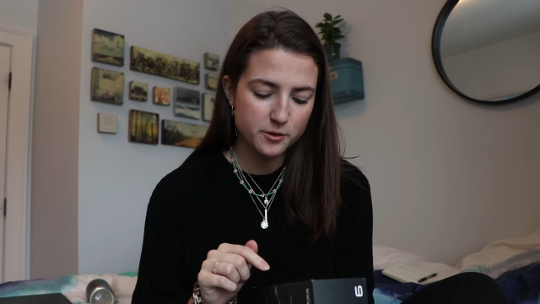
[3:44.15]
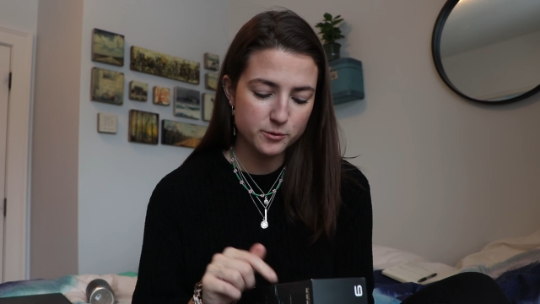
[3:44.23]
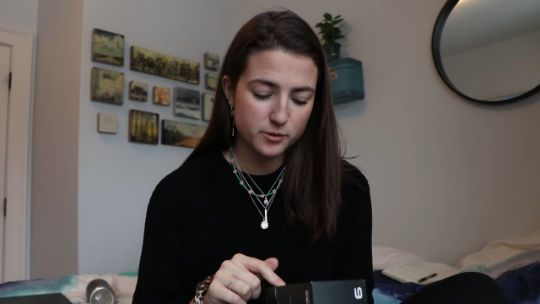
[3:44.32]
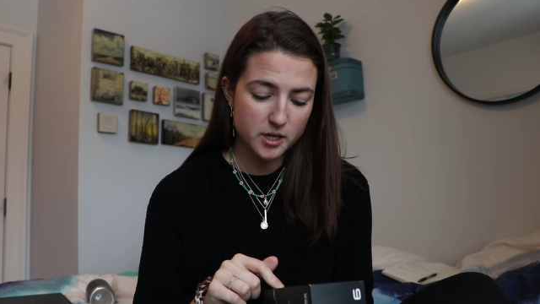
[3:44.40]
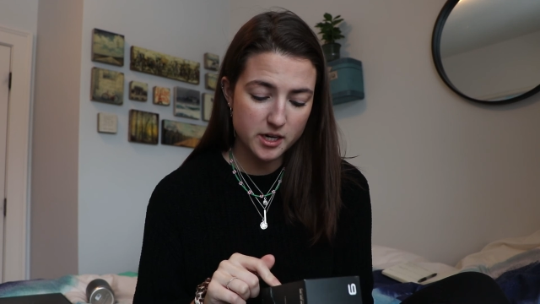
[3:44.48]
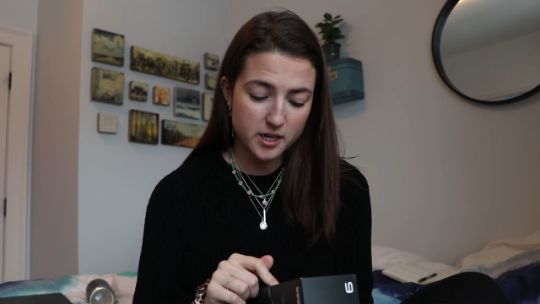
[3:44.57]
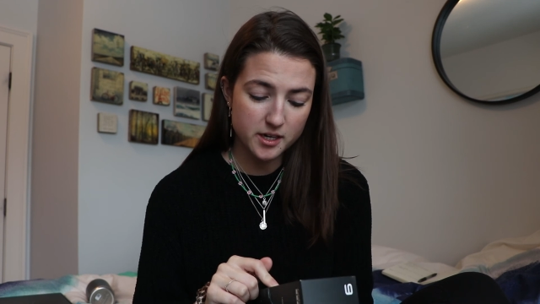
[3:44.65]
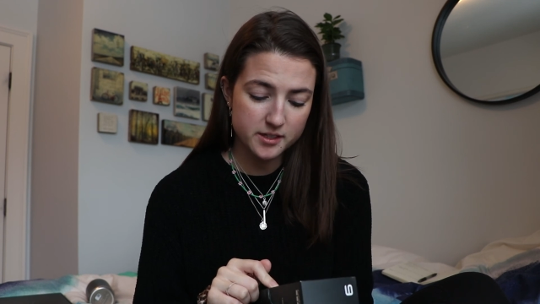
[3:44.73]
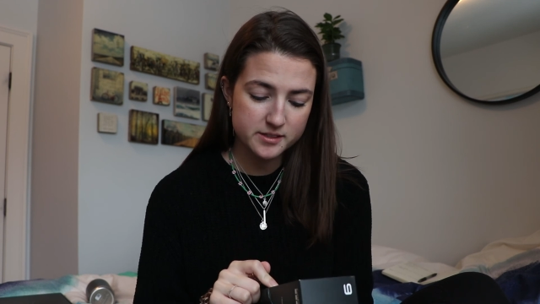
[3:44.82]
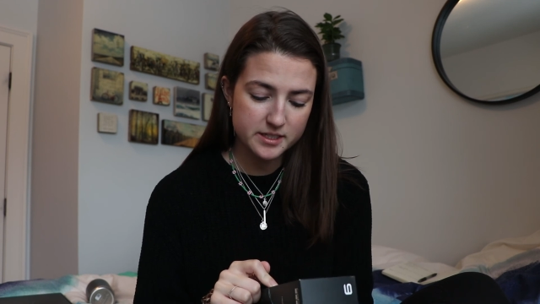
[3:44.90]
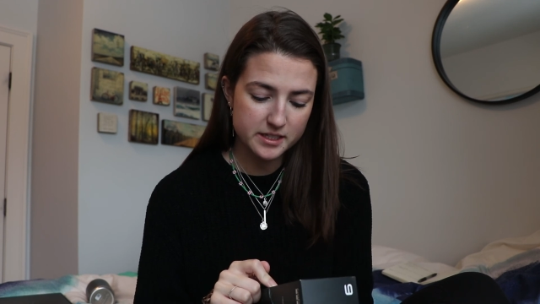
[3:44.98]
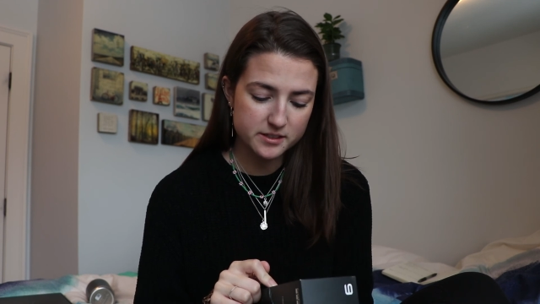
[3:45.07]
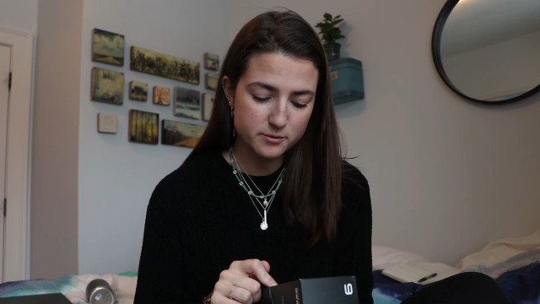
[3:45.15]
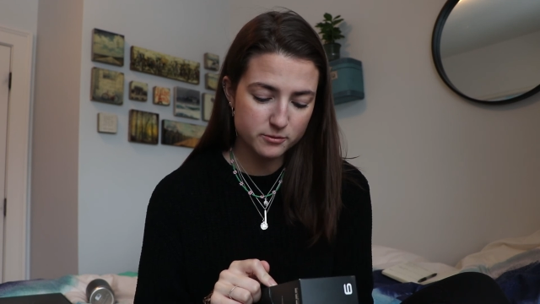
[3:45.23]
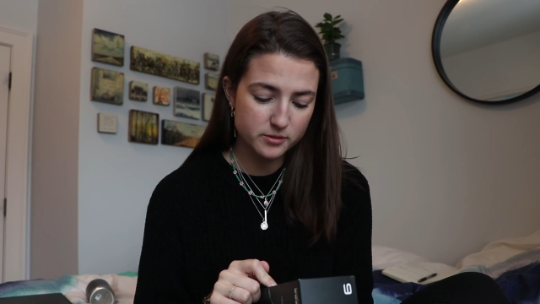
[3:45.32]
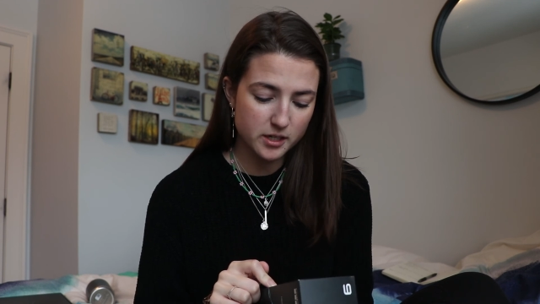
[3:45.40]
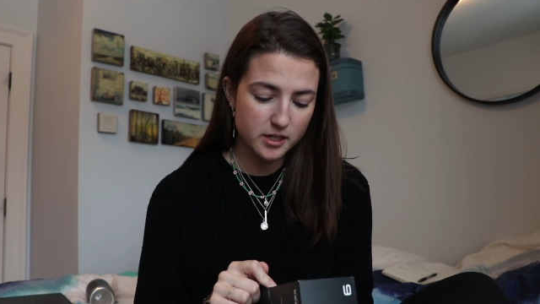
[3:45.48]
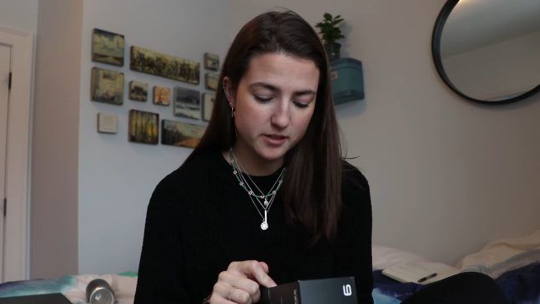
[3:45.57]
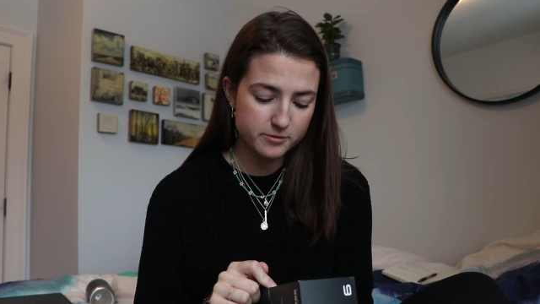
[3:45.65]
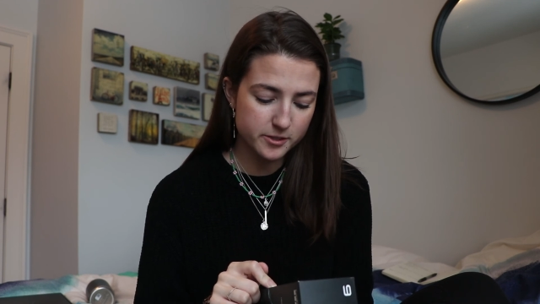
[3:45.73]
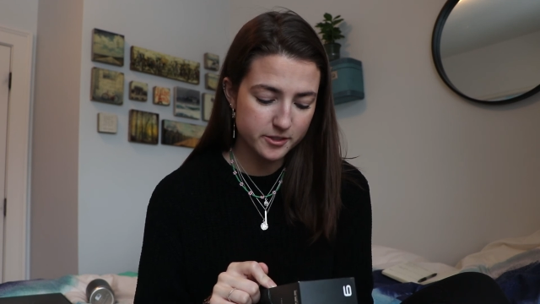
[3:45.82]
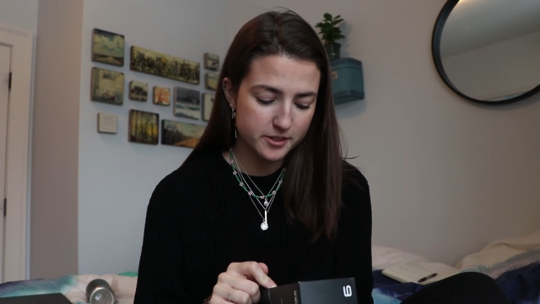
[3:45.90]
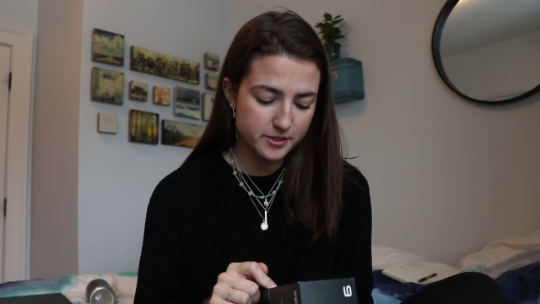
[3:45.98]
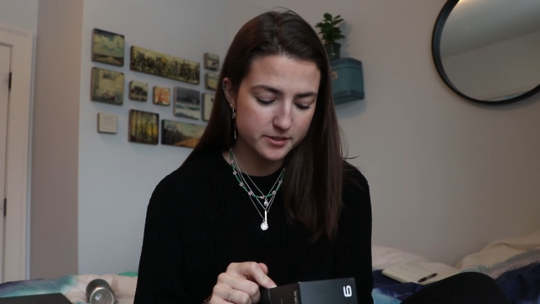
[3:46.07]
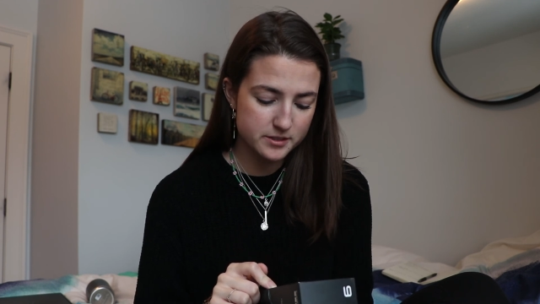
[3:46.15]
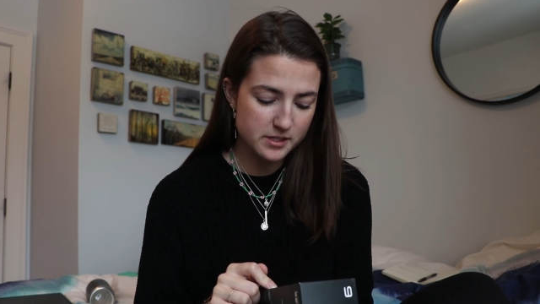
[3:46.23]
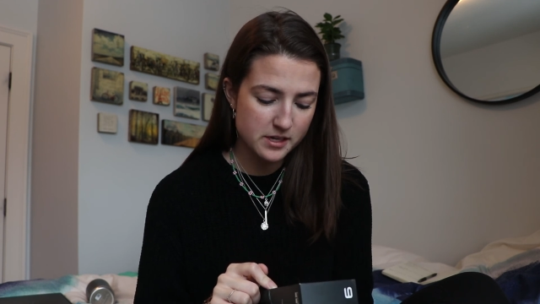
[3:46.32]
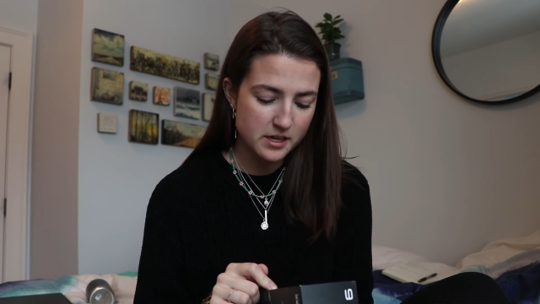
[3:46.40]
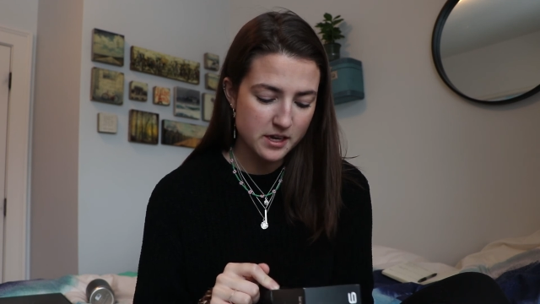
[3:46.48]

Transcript: raw, takes raw photos,